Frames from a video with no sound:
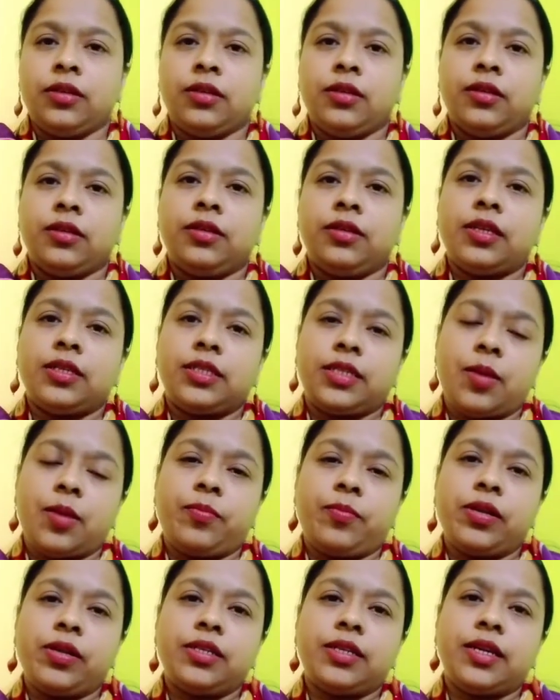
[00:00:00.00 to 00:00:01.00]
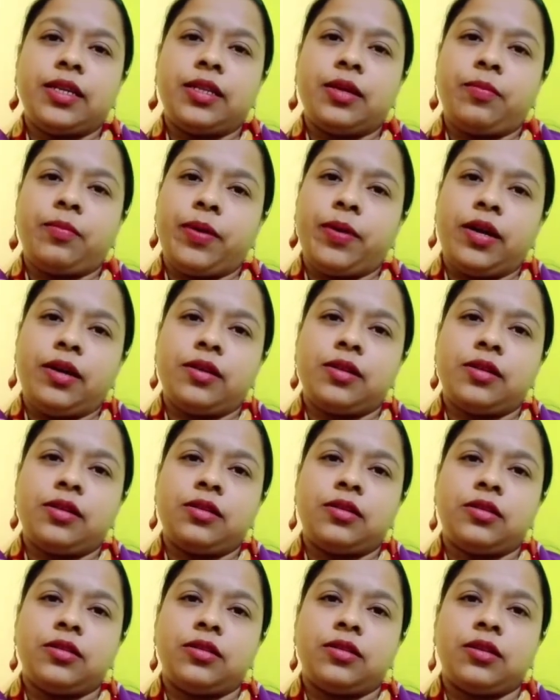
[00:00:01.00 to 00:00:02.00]
The sepals and the
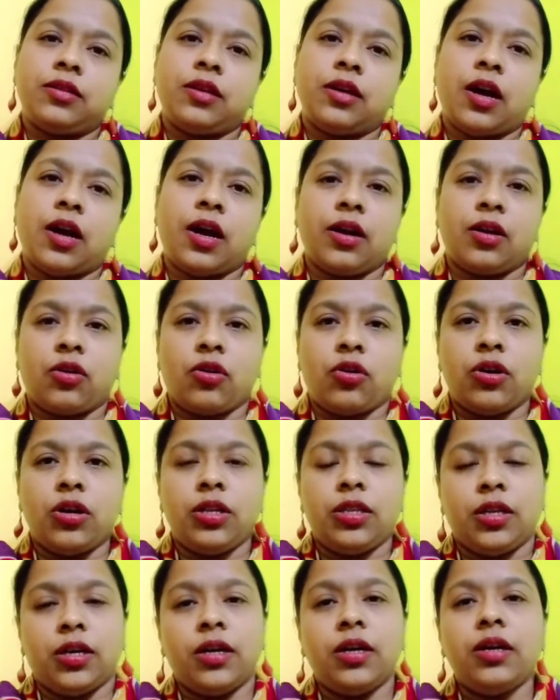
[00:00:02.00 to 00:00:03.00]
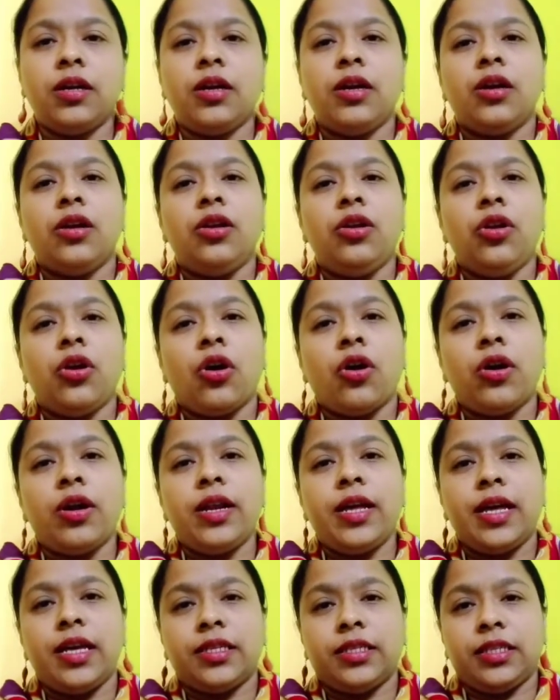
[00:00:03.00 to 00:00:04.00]
petals are called the
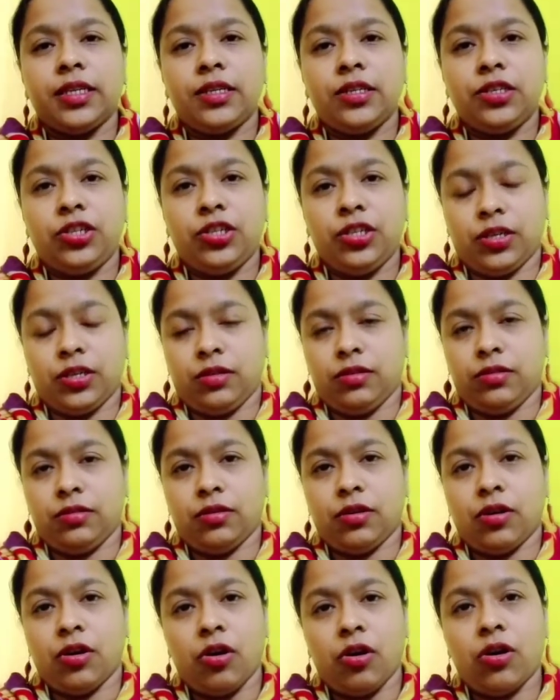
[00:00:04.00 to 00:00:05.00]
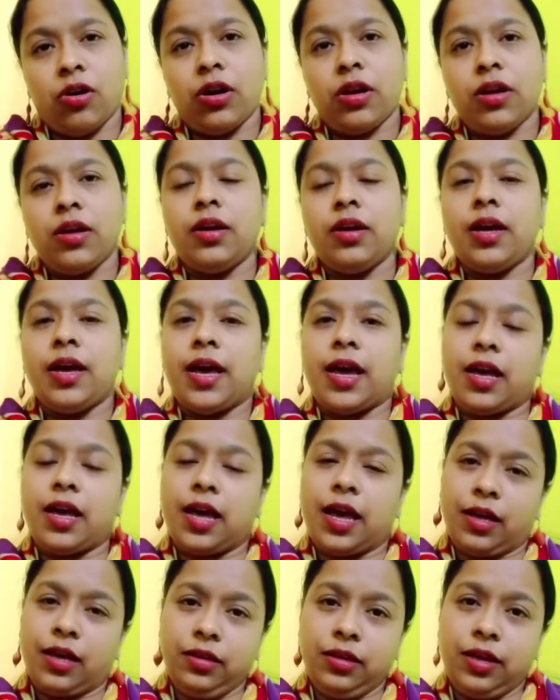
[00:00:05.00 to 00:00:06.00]
non-essential or
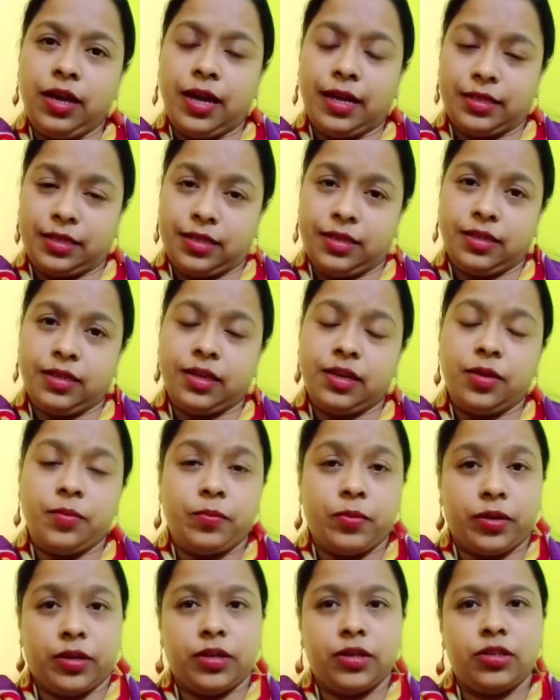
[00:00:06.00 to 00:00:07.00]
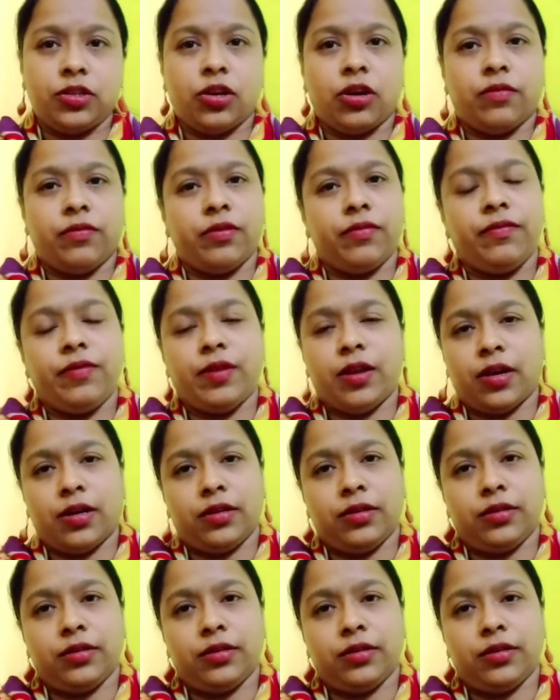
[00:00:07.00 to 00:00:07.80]
accessory parts of a flower.